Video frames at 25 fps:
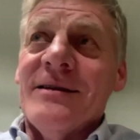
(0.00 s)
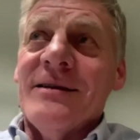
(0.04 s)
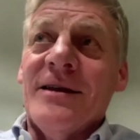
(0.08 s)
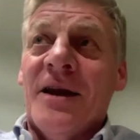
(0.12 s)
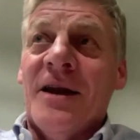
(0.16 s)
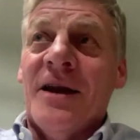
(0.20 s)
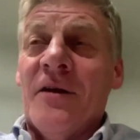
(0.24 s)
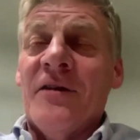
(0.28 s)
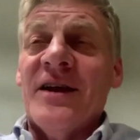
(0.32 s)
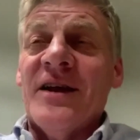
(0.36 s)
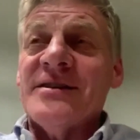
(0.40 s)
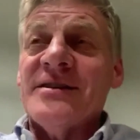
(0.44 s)

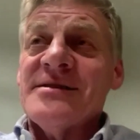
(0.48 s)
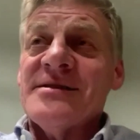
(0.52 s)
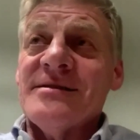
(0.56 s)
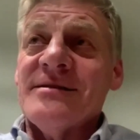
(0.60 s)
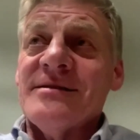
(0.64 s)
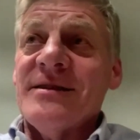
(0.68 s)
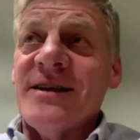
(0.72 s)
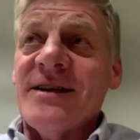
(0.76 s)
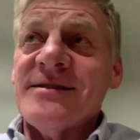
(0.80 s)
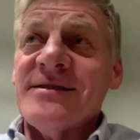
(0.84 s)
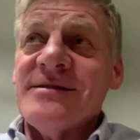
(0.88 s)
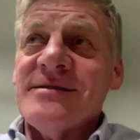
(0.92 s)
That's
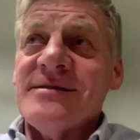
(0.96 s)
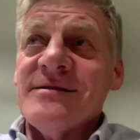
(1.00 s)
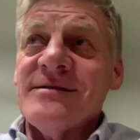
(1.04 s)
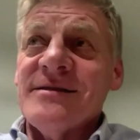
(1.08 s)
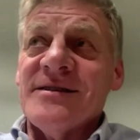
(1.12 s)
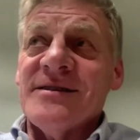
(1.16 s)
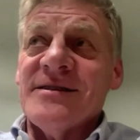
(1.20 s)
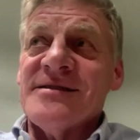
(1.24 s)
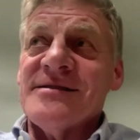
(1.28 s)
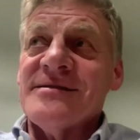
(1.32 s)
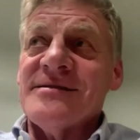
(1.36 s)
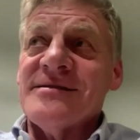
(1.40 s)
it's
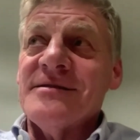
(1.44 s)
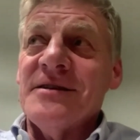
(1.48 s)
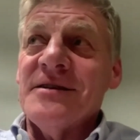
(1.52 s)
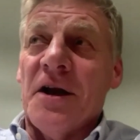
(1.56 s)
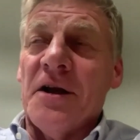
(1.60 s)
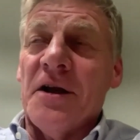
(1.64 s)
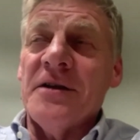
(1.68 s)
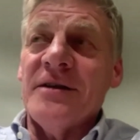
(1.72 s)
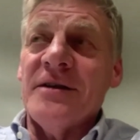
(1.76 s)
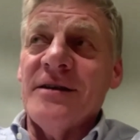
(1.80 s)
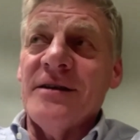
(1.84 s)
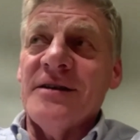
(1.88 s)

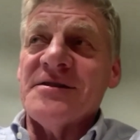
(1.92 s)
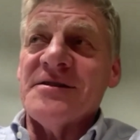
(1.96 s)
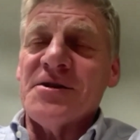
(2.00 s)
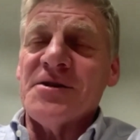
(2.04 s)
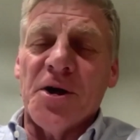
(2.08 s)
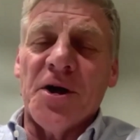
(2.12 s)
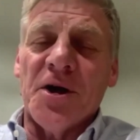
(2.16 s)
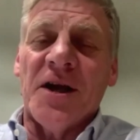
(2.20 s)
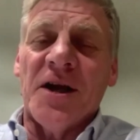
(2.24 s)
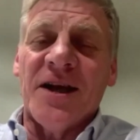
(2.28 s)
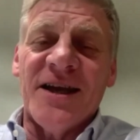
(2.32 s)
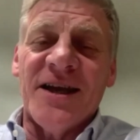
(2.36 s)

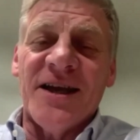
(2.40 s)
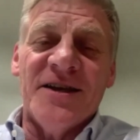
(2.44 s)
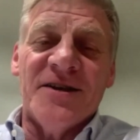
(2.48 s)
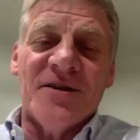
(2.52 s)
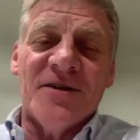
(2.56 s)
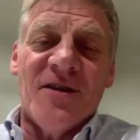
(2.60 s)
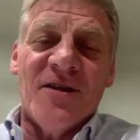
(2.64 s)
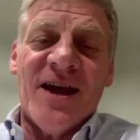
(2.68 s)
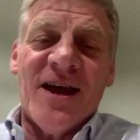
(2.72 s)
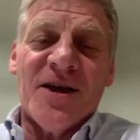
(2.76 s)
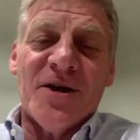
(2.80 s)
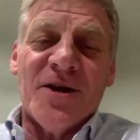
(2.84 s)
got to lead
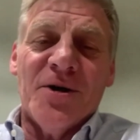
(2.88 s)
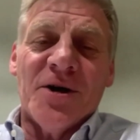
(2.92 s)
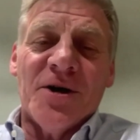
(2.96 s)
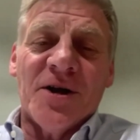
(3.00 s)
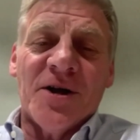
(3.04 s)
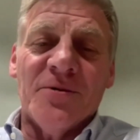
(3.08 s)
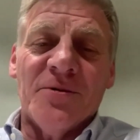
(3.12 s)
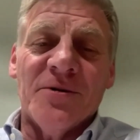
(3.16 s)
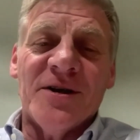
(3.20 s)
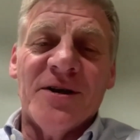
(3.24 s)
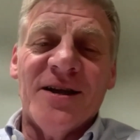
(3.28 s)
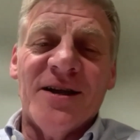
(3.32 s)
to that kind
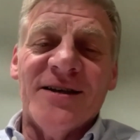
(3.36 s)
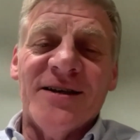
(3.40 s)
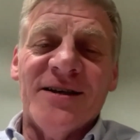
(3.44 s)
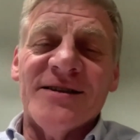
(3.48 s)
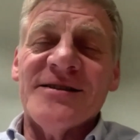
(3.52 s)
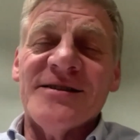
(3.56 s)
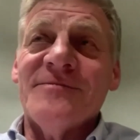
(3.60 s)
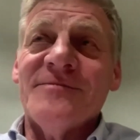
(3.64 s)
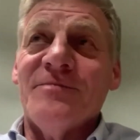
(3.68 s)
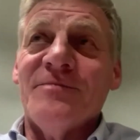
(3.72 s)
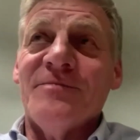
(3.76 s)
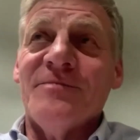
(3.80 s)
of
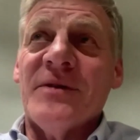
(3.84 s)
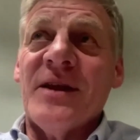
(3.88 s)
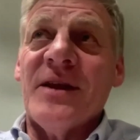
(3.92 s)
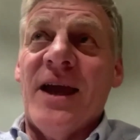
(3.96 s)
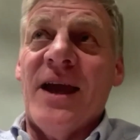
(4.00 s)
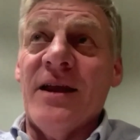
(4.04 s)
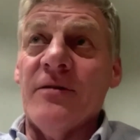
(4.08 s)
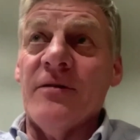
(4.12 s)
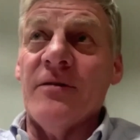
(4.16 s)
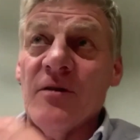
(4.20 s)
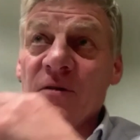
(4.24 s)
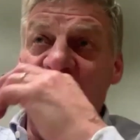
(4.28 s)
grittiness.
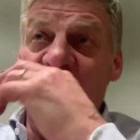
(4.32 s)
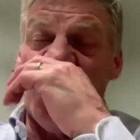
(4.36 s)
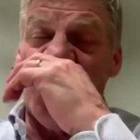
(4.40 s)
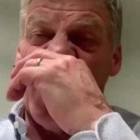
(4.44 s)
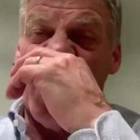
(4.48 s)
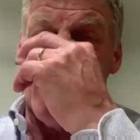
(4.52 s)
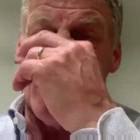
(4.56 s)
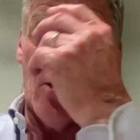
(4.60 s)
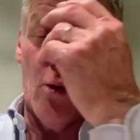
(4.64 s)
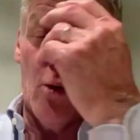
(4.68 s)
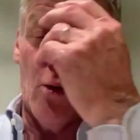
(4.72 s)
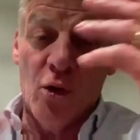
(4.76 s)
And the
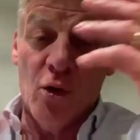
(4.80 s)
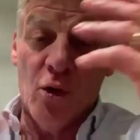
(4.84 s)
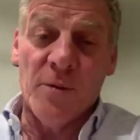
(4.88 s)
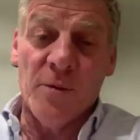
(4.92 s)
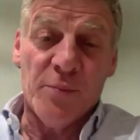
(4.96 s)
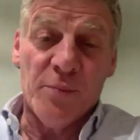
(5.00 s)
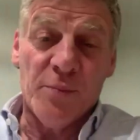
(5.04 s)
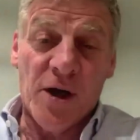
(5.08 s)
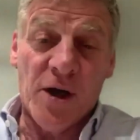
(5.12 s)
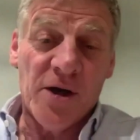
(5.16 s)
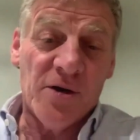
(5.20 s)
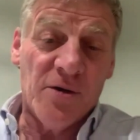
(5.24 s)
Whānau Ora
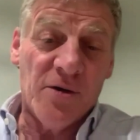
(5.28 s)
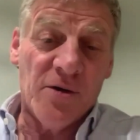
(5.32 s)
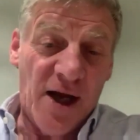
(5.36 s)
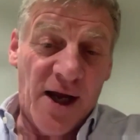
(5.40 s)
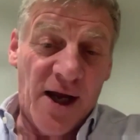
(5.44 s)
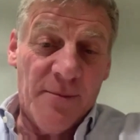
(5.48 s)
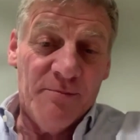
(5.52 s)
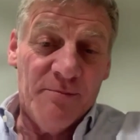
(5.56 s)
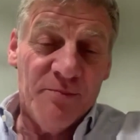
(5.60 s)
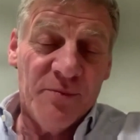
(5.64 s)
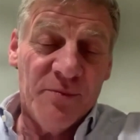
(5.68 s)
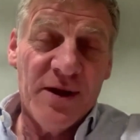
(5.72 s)

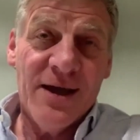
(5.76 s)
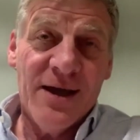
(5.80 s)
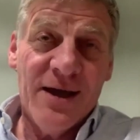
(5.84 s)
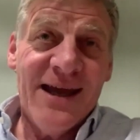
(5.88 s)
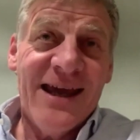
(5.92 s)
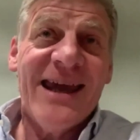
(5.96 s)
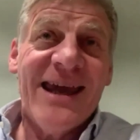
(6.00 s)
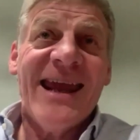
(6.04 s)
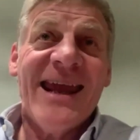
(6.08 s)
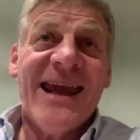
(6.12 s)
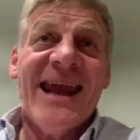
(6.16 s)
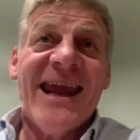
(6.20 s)
program
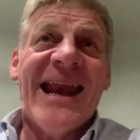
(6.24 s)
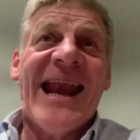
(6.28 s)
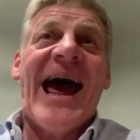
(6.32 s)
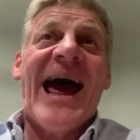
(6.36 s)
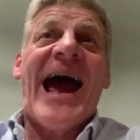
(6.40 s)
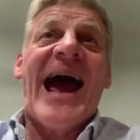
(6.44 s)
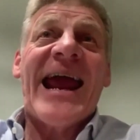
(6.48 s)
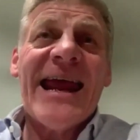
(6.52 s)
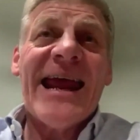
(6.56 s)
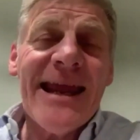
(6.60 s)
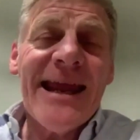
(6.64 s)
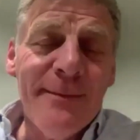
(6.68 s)

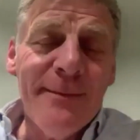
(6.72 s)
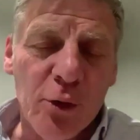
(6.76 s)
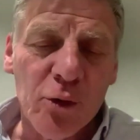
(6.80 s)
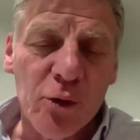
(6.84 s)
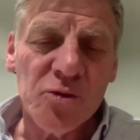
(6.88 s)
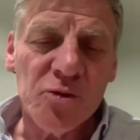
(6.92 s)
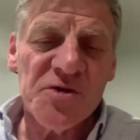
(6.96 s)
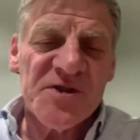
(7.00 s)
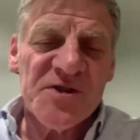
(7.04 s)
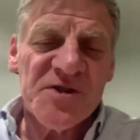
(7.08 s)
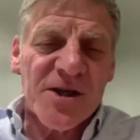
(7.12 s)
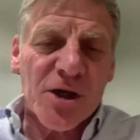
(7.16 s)

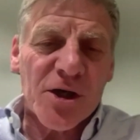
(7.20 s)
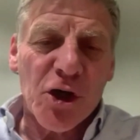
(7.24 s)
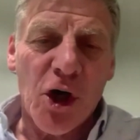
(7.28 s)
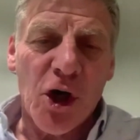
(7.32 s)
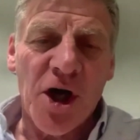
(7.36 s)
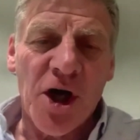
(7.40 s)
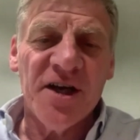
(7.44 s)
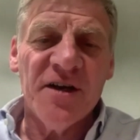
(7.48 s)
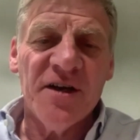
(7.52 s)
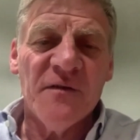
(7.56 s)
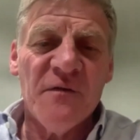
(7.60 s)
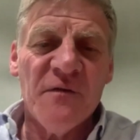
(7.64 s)
enables the
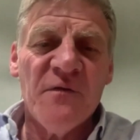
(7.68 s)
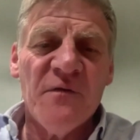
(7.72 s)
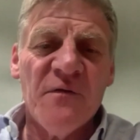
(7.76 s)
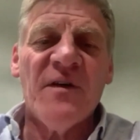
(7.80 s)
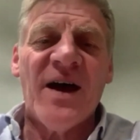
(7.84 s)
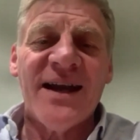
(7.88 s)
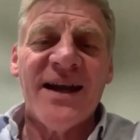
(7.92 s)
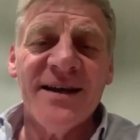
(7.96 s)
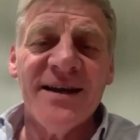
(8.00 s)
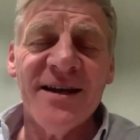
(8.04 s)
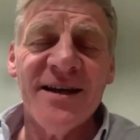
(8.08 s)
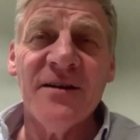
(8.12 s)
kind of
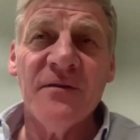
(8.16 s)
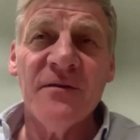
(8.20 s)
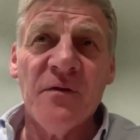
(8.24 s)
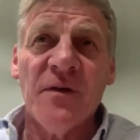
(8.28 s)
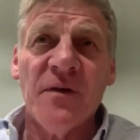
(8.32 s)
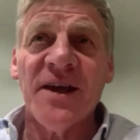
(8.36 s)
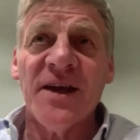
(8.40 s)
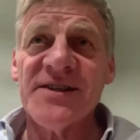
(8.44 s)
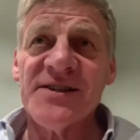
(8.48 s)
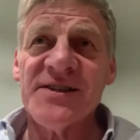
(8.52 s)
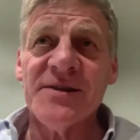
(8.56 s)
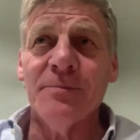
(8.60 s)
funding
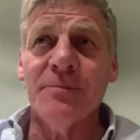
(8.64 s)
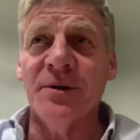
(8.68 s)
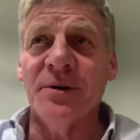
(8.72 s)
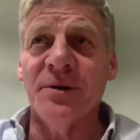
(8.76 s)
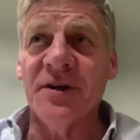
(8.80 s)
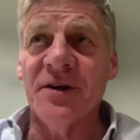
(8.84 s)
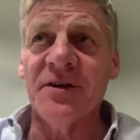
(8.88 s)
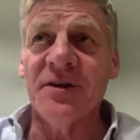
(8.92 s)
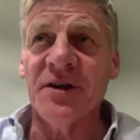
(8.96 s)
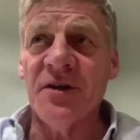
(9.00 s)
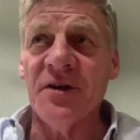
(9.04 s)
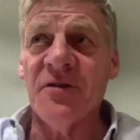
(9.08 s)

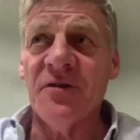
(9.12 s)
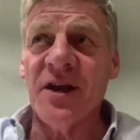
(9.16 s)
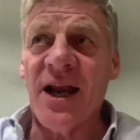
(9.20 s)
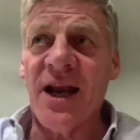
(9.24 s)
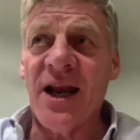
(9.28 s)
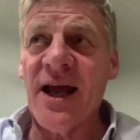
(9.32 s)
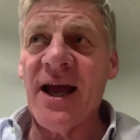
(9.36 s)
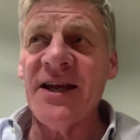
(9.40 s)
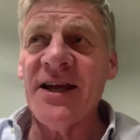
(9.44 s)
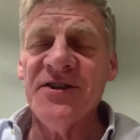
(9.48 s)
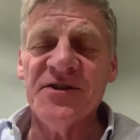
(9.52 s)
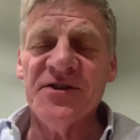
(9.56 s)
flexibility that
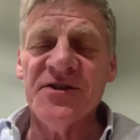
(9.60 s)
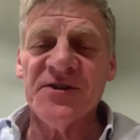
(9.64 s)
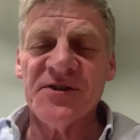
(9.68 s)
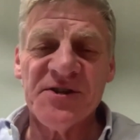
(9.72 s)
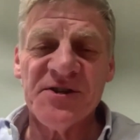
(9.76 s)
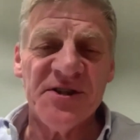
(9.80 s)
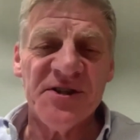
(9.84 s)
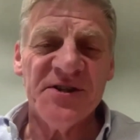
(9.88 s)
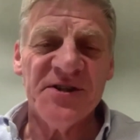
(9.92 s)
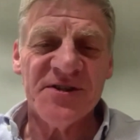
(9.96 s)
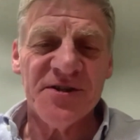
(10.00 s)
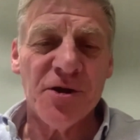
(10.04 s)

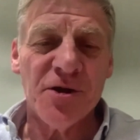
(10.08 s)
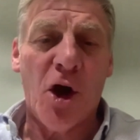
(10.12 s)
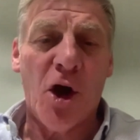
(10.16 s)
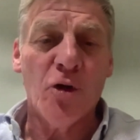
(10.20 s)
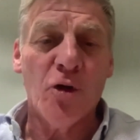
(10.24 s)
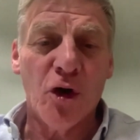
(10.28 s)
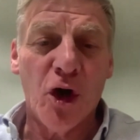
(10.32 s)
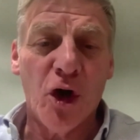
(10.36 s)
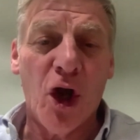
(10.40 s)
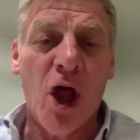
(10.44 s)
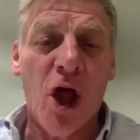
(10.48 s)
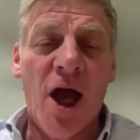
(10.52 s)
agencies
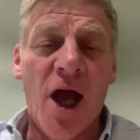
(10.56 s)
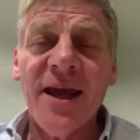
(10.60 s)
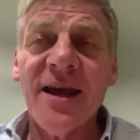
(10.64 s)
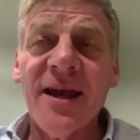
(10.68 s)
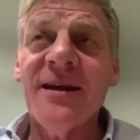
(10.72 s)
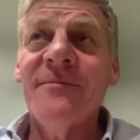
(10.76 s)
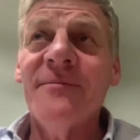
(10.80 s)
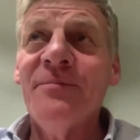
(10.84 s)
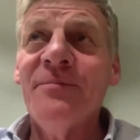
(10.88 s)
don't like,